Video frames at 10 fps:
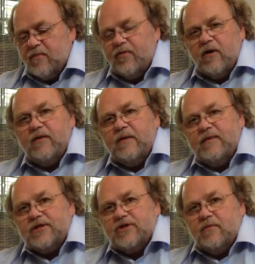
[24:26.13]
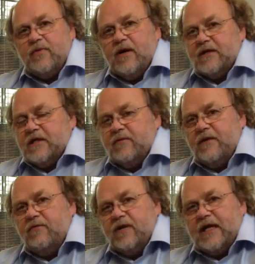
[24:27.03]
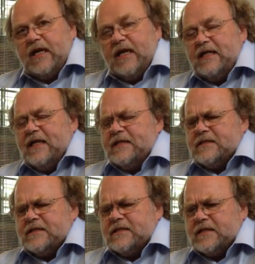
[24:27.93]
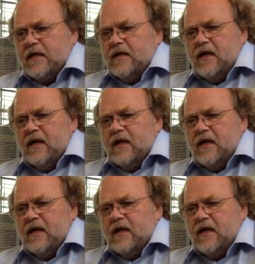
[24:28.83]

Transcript: the Prohibition Party, been running candidates since,